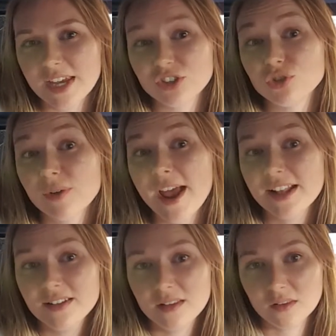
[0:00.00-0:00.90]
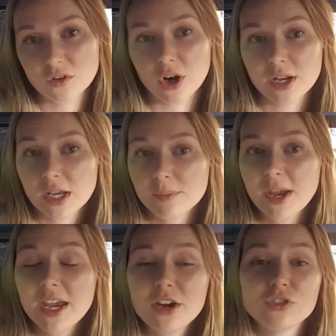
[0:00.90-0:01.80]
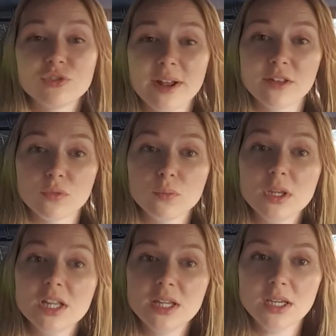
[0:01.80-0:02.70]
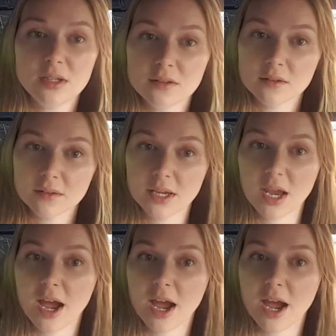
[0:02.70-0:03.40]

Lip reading: dreads starting. My hair dreads really easily.